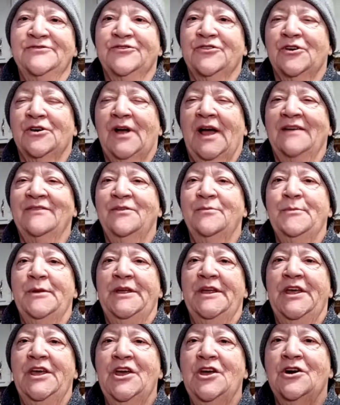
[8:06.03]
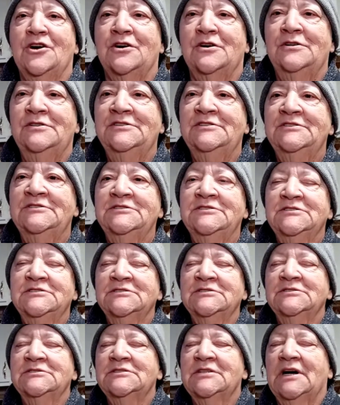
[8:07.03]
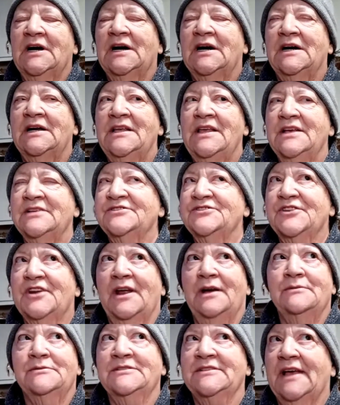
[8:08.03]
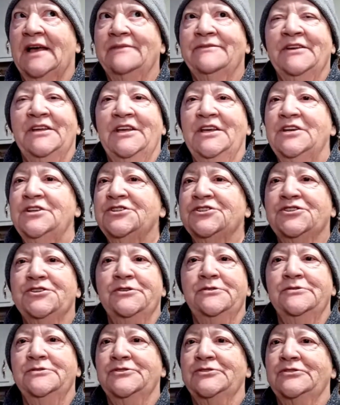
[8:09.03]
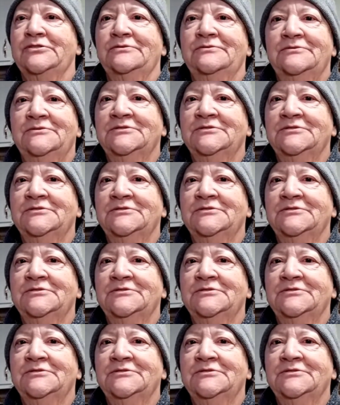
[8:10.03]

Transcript: for having me here. Uh, yesterday I was having issues.